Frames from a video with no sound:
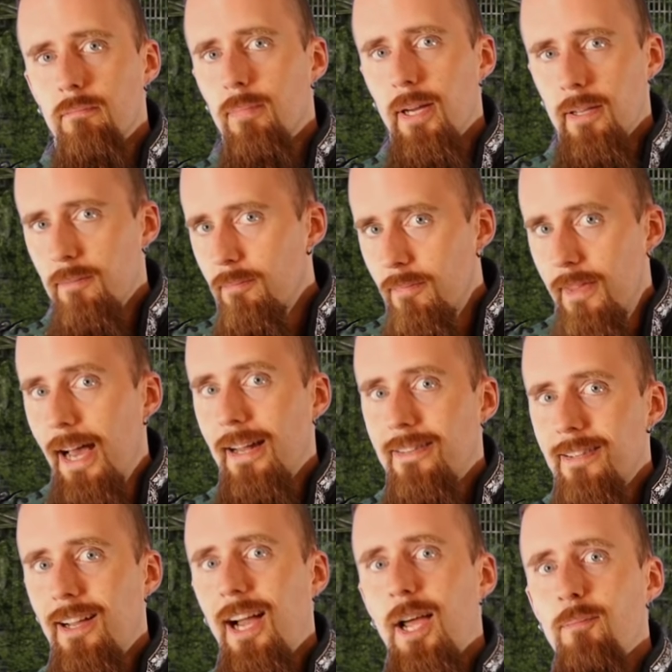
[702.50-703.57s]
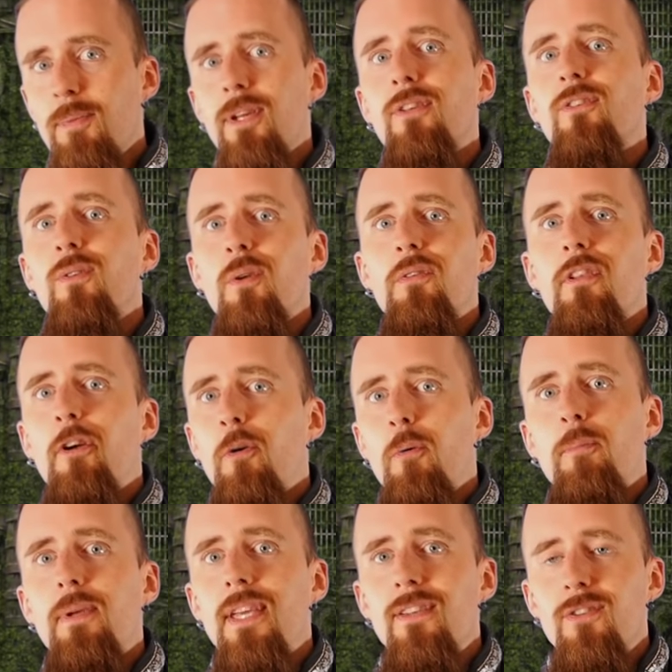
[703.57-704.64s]
by that time being so slow, it
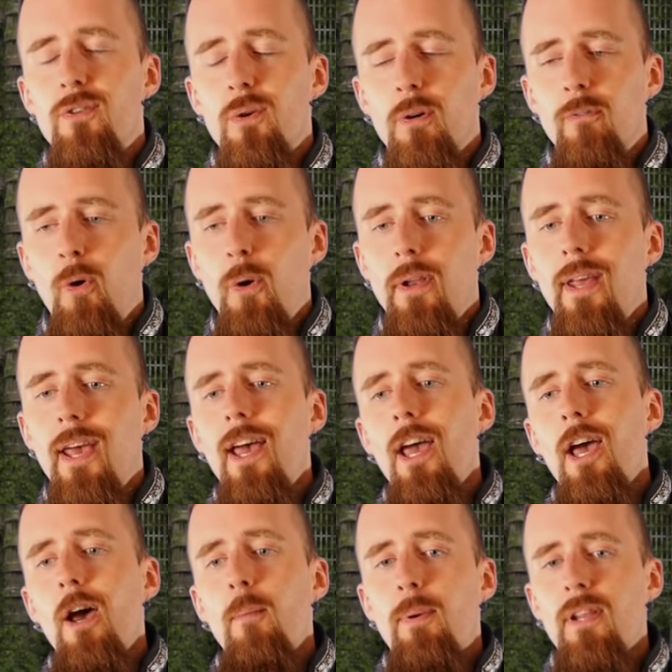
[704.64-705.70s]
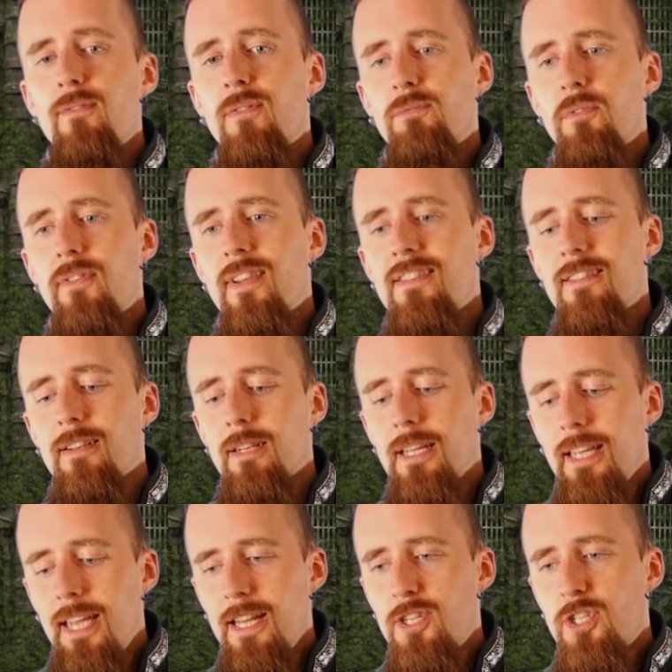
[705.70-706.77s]
would be easy to avoid. But even if they still
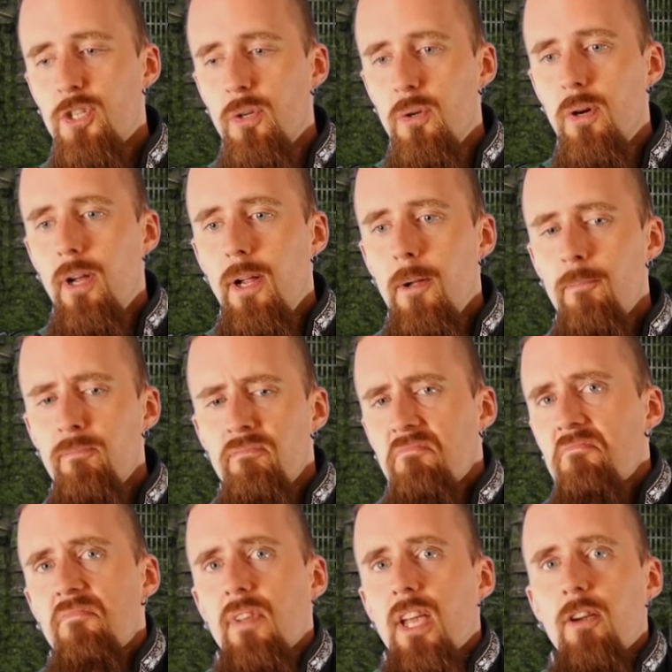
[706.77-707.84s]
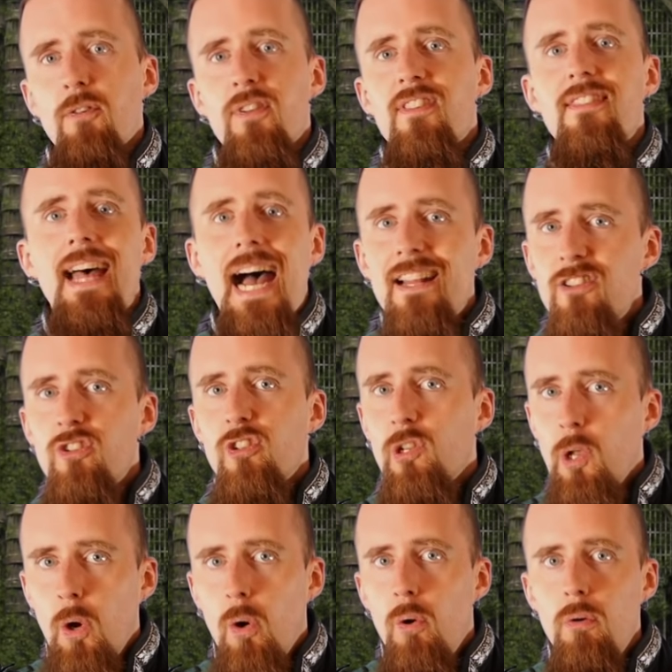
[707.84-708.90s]
hit you, if it's that
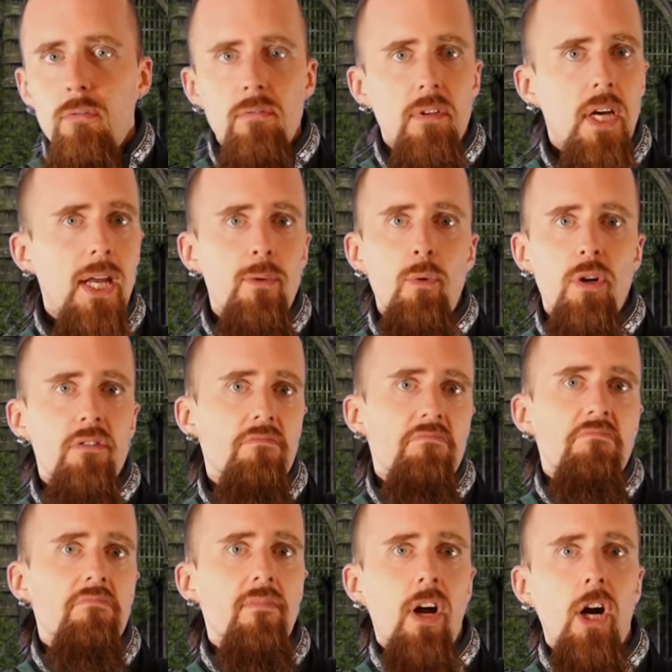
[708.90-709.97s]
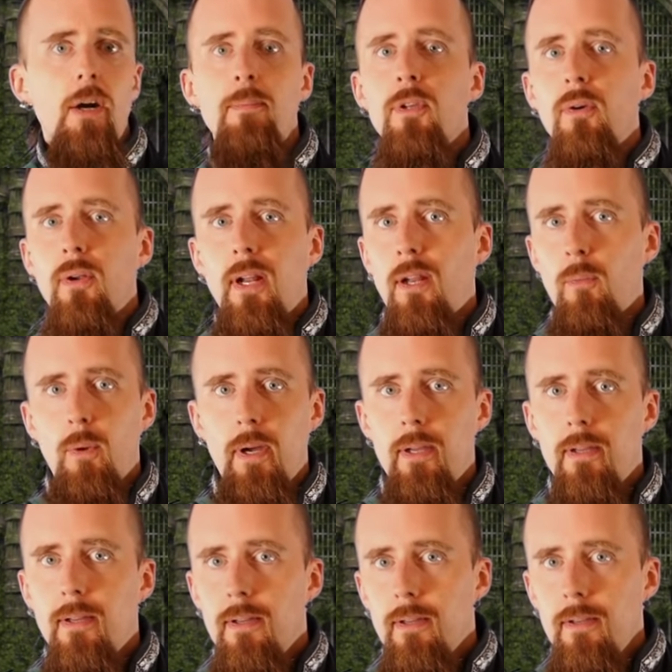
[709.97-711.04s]
slow, it wouldn't harm you in any
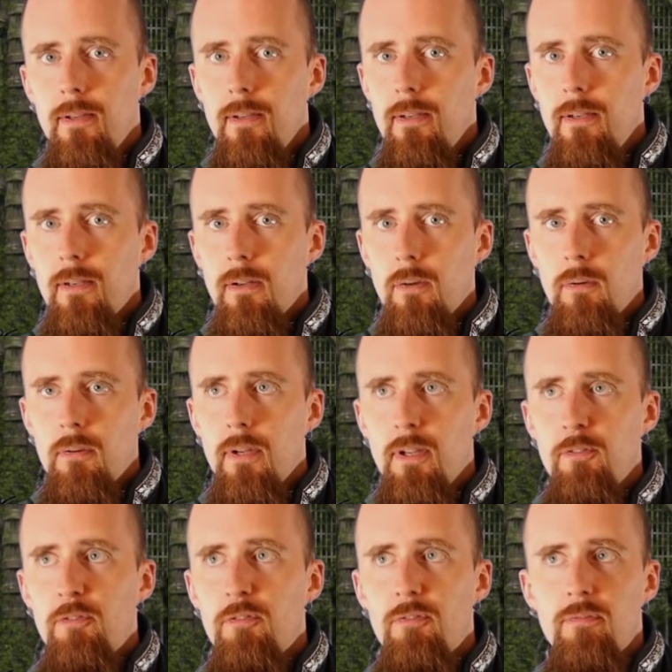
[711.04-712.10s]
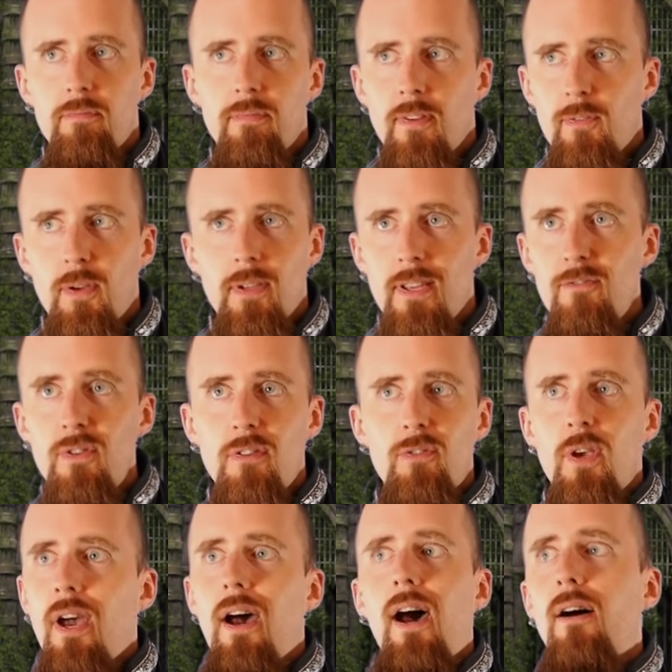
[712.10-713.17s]
way. You know, if
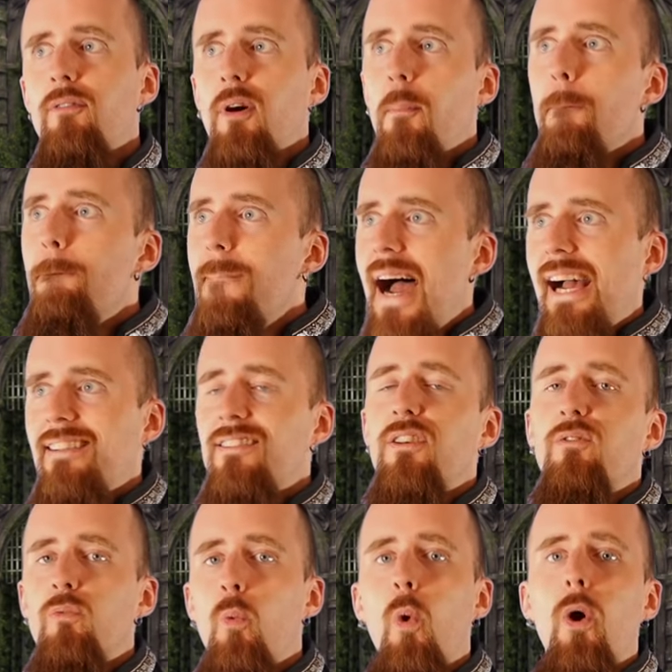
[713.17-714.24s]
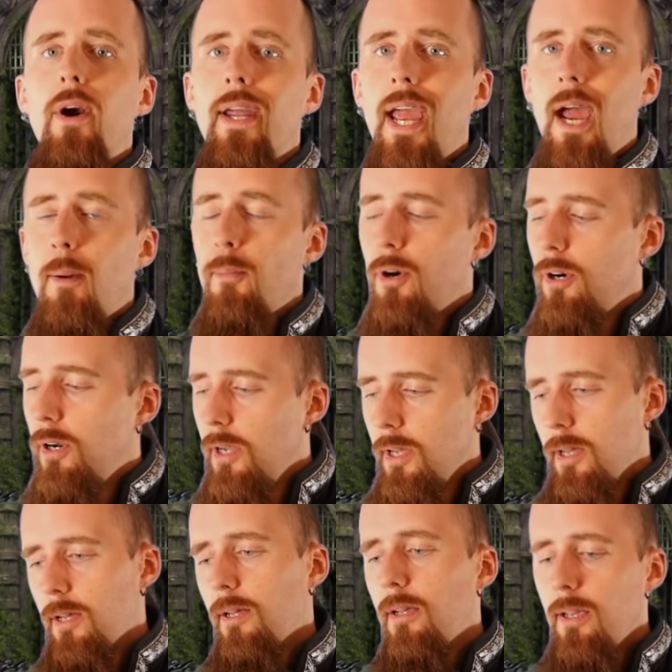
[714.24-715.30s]
you have a massive warhammer
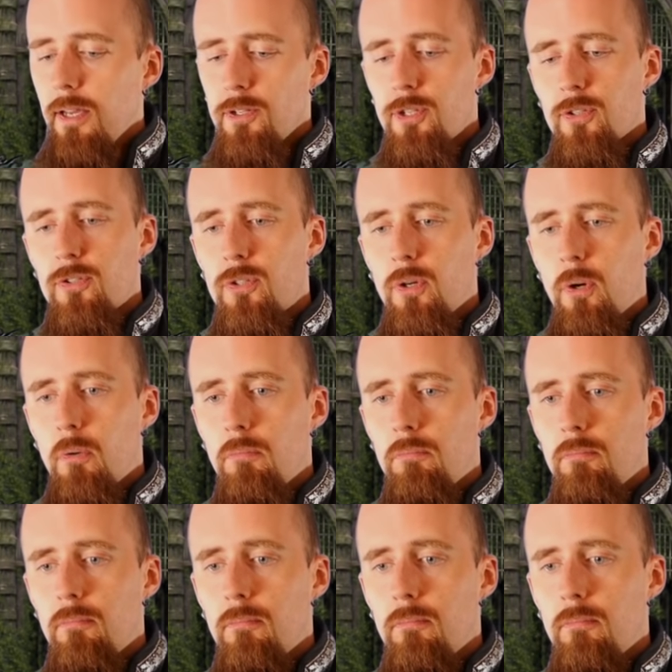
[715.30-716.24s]
and just go